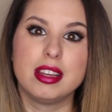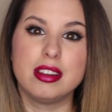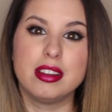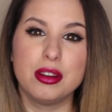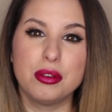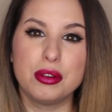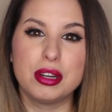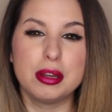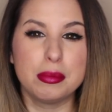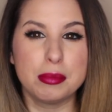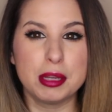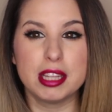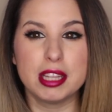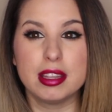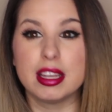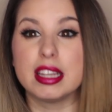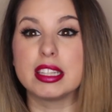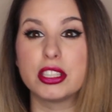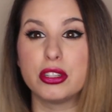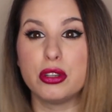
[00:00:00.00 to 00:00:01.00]
You know what I
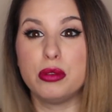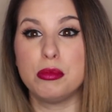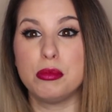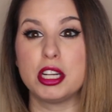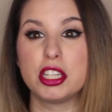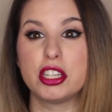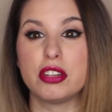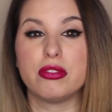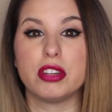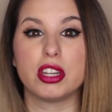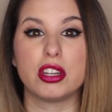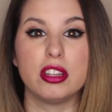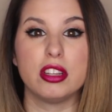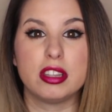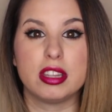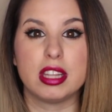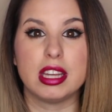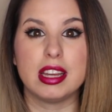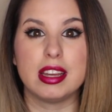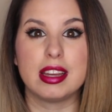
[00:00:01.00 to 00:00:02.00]
mean? Like, too much of a
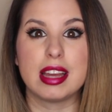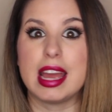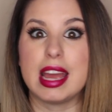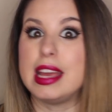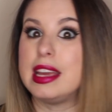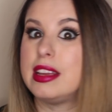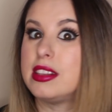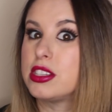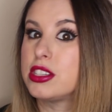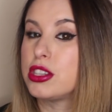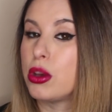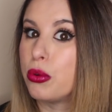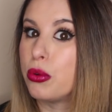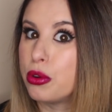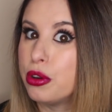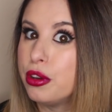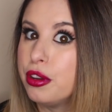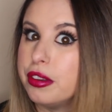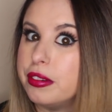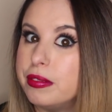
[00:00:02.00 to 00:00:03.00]
good thing ain't so
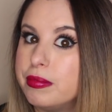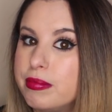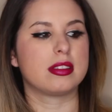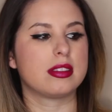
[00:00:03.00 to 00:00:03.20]
good.